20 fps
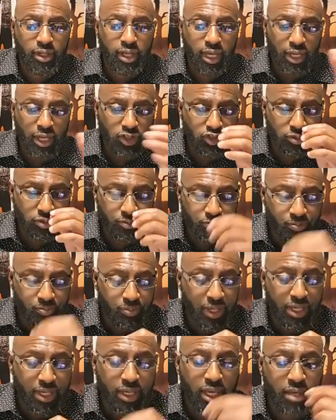He's
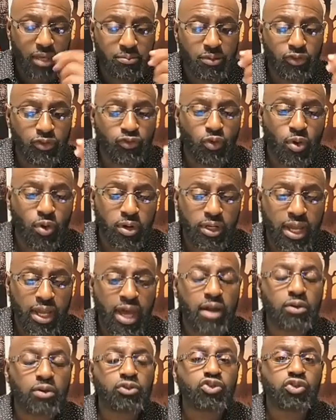speaking before
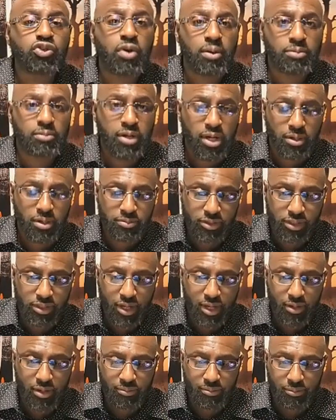Donald Trump comes
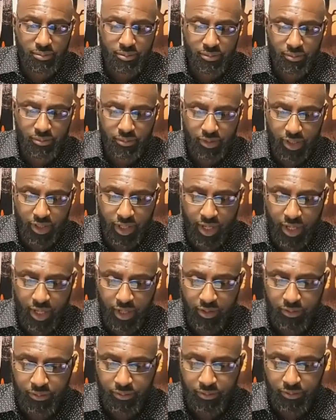up,
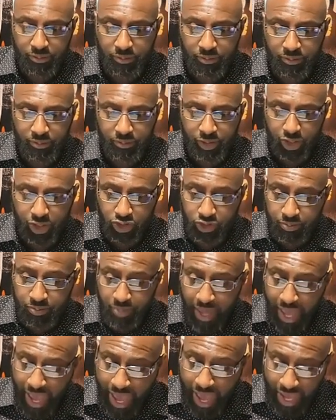okay? This
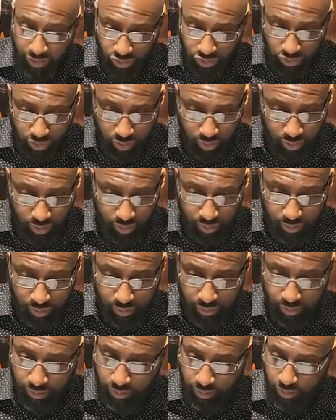pastor.
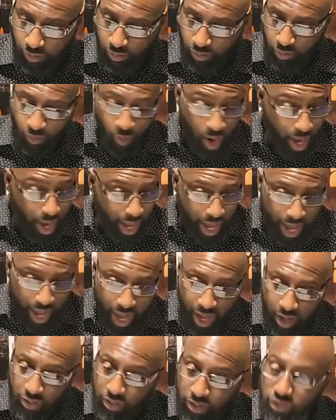
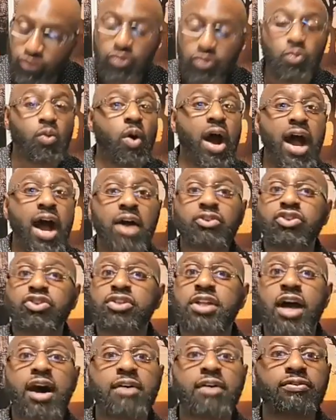Wow, this is some wild
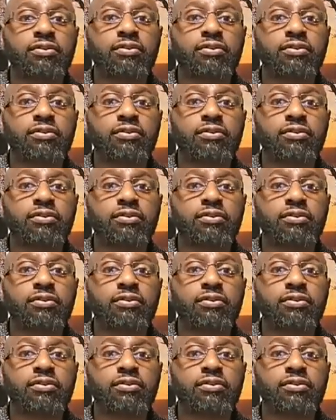stuff.